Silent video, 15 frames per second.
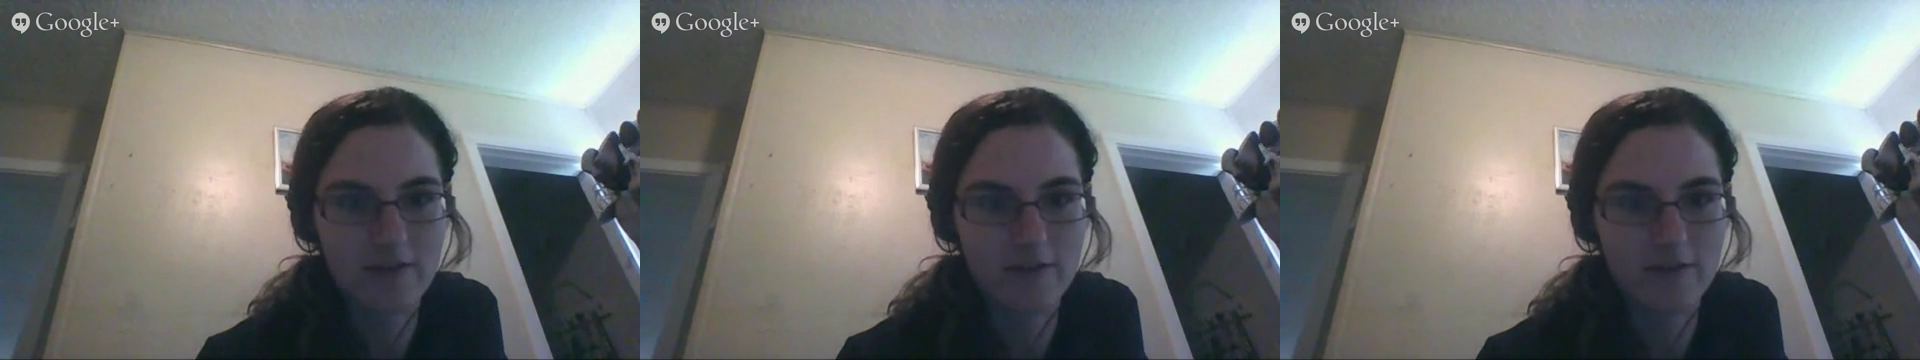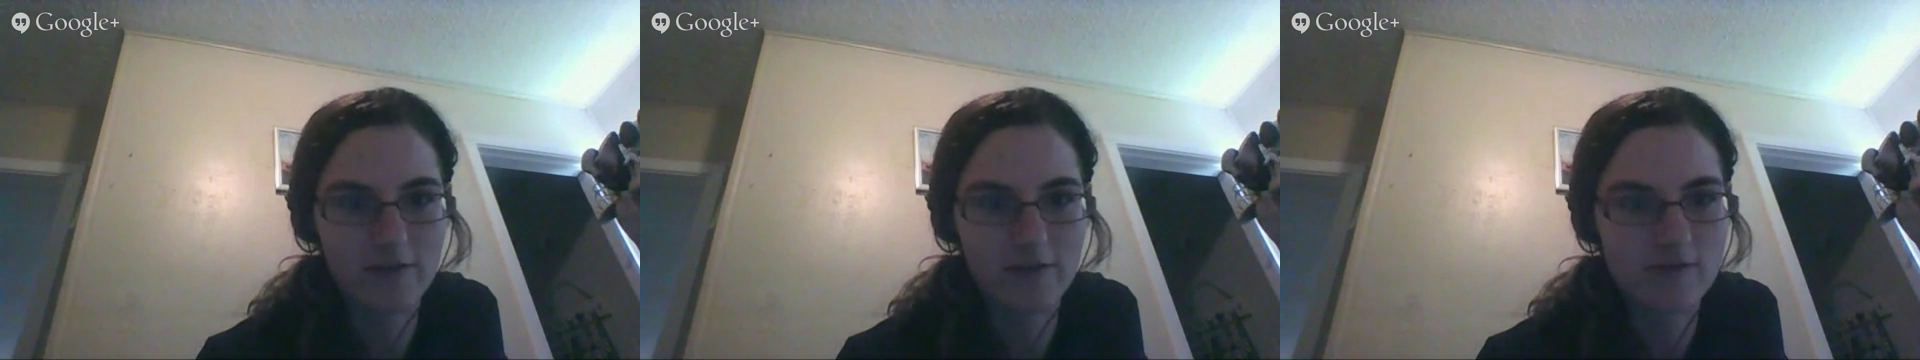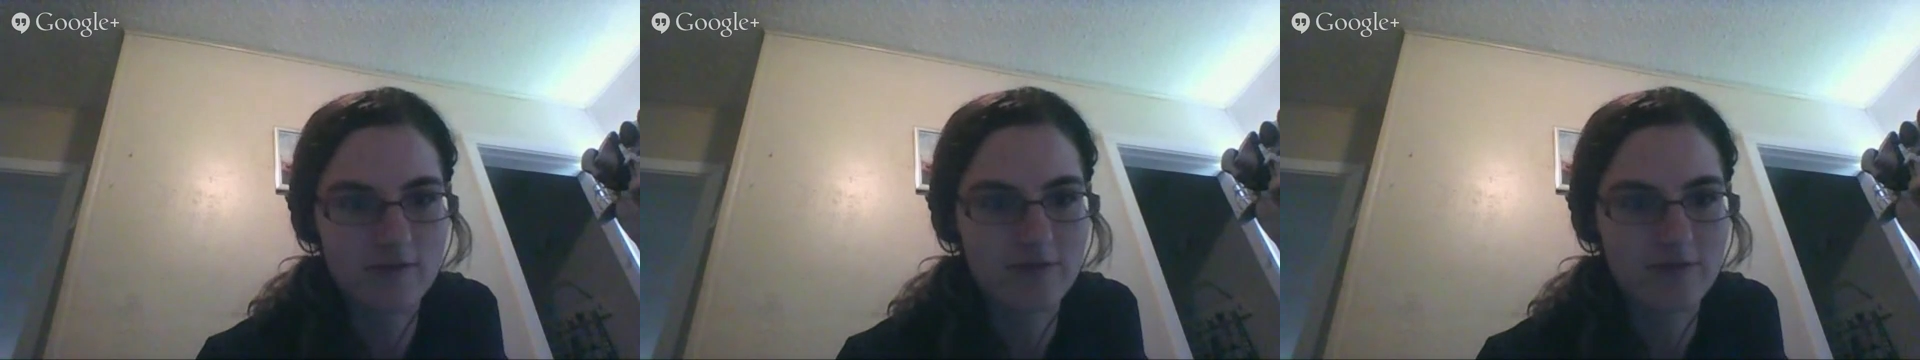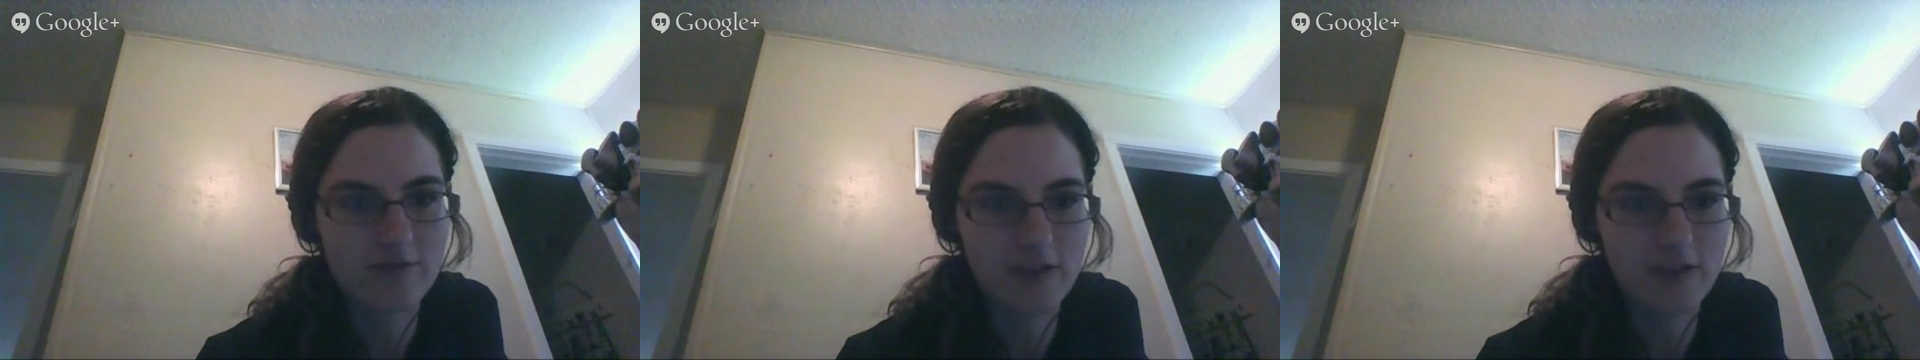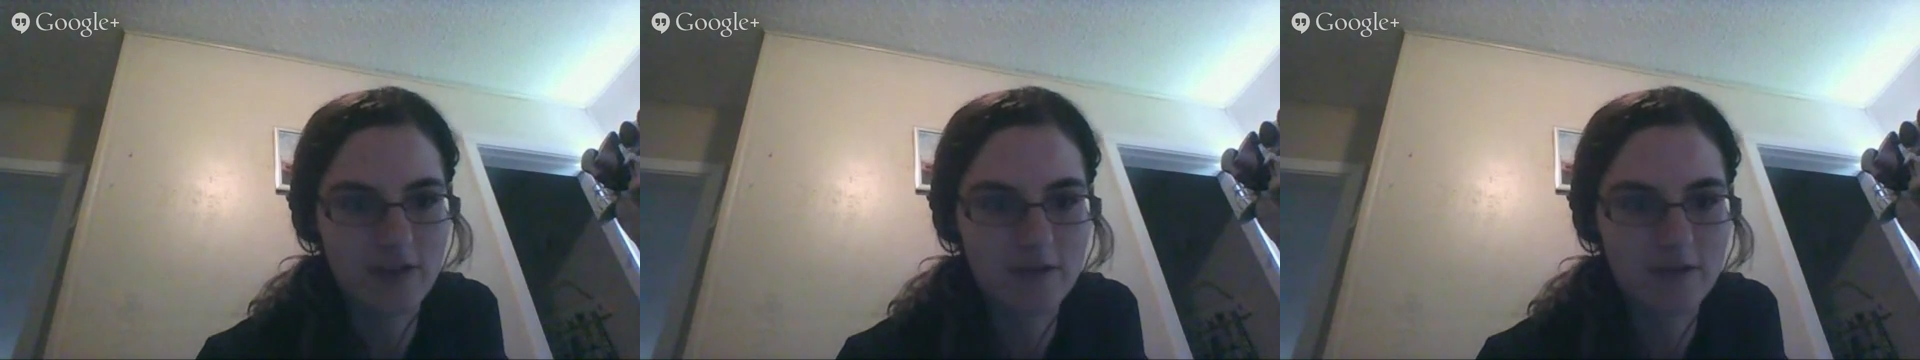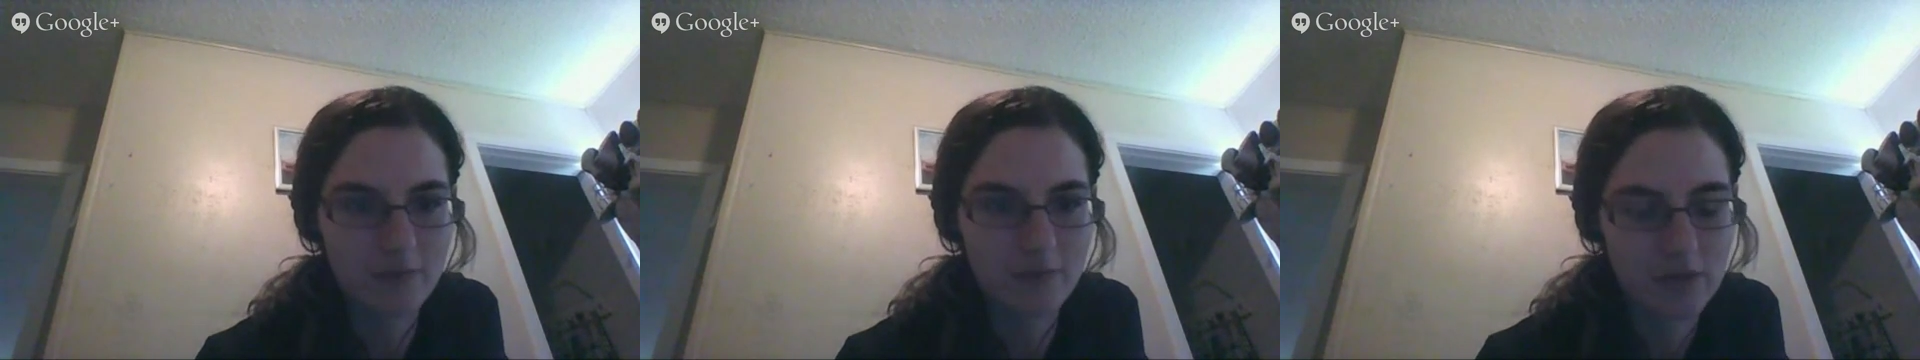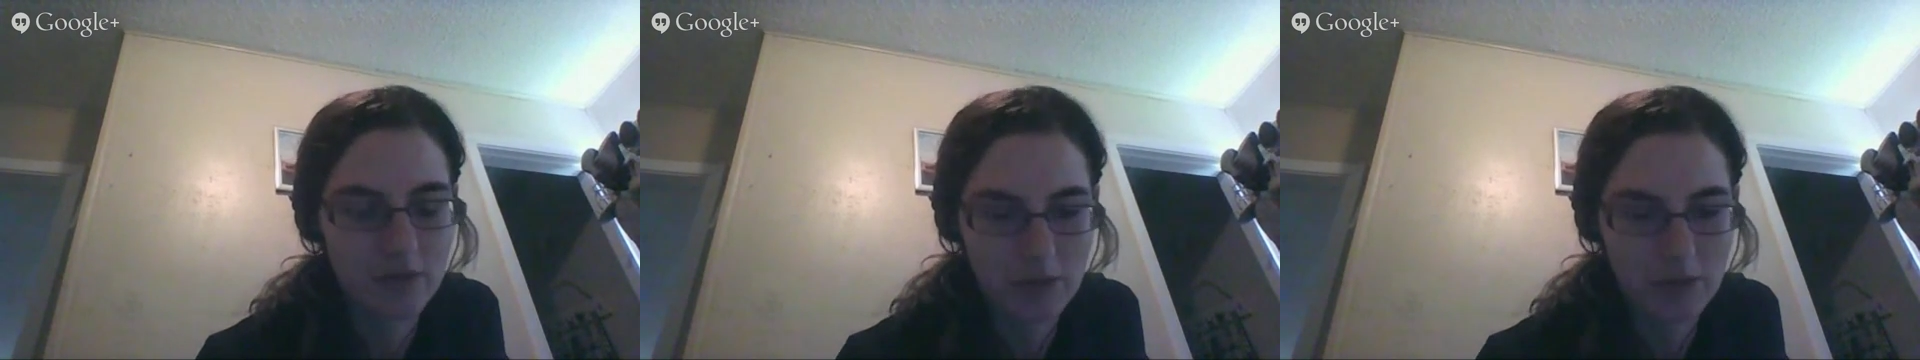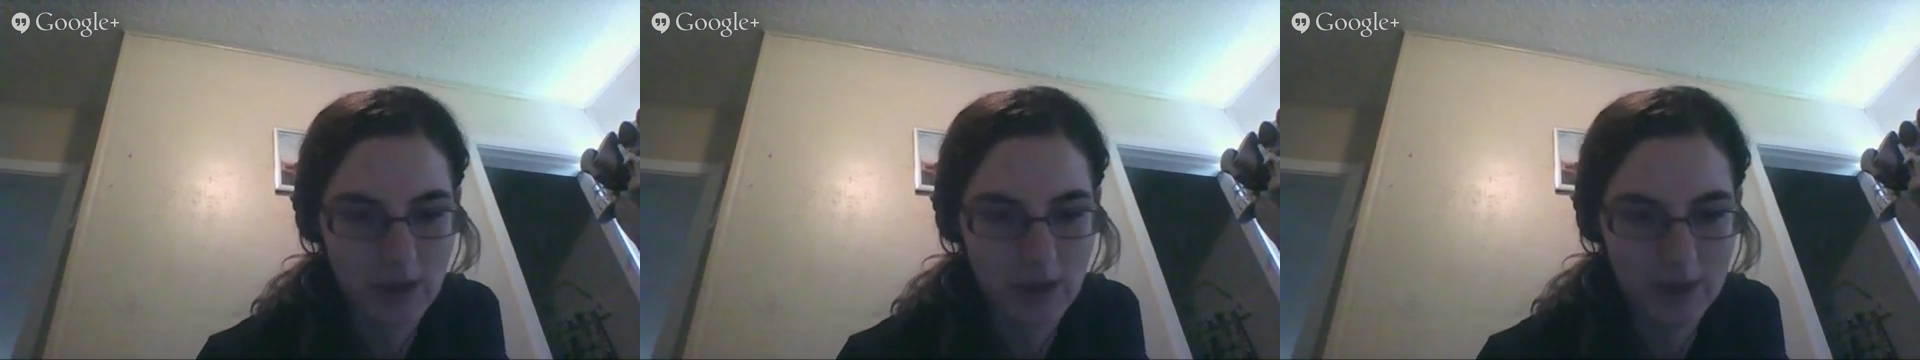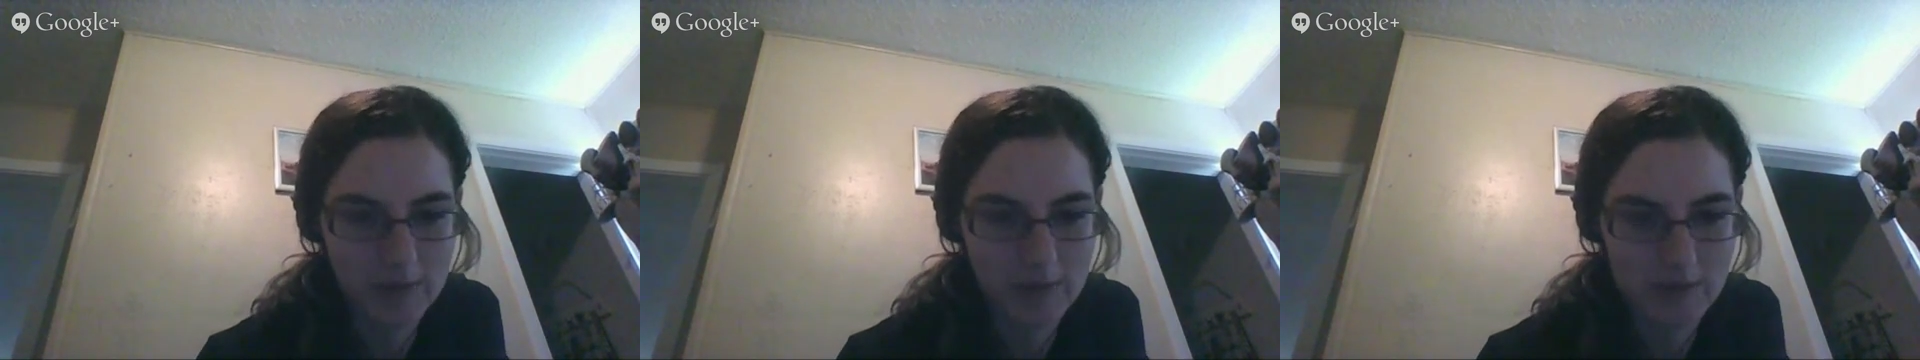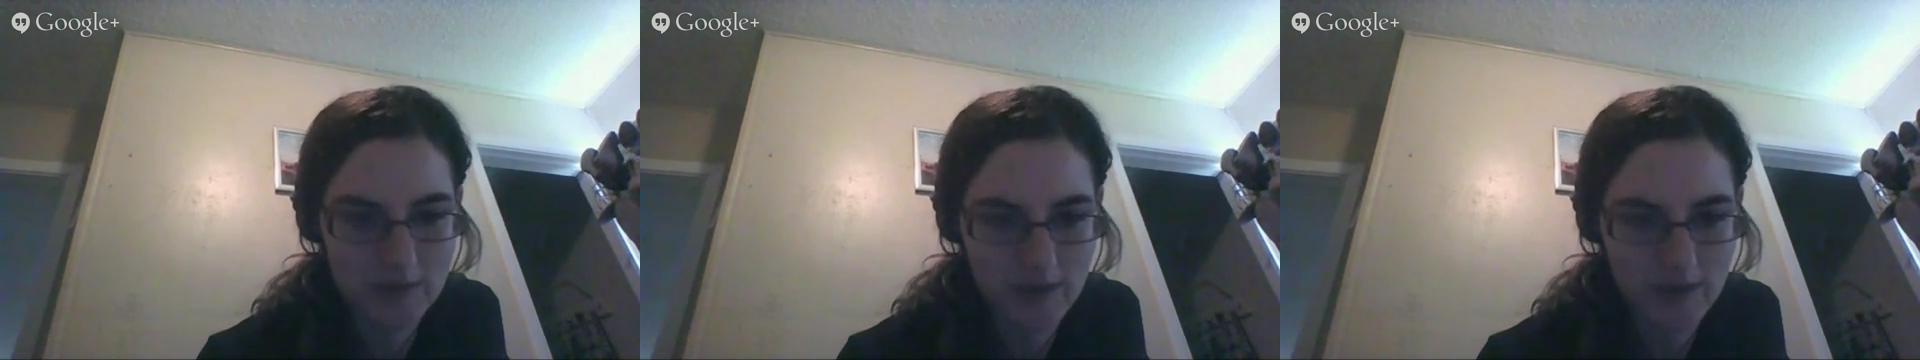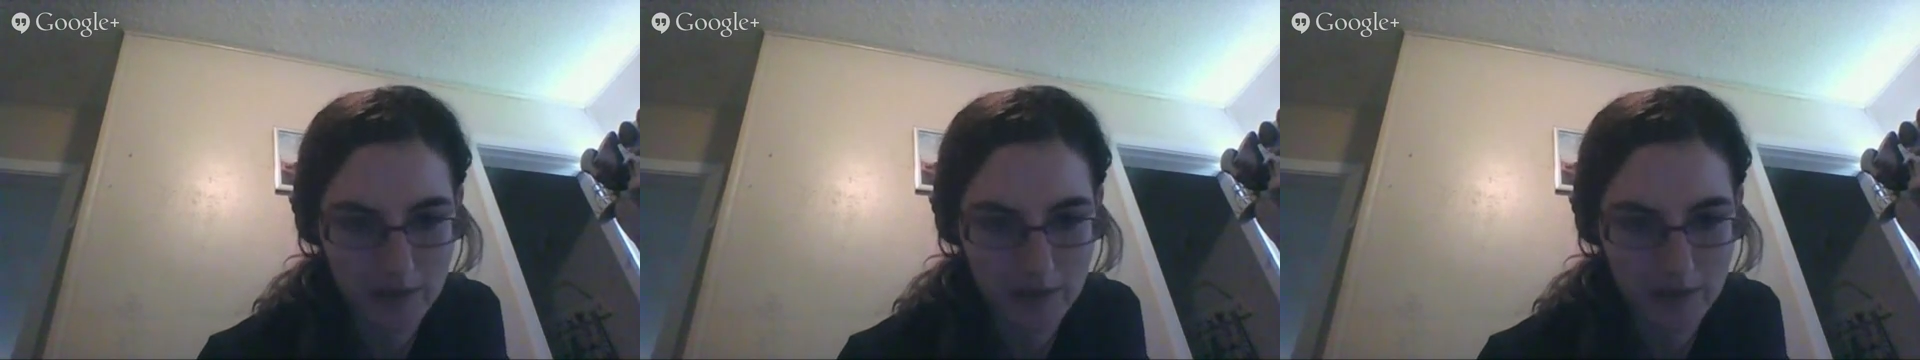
those fun programs like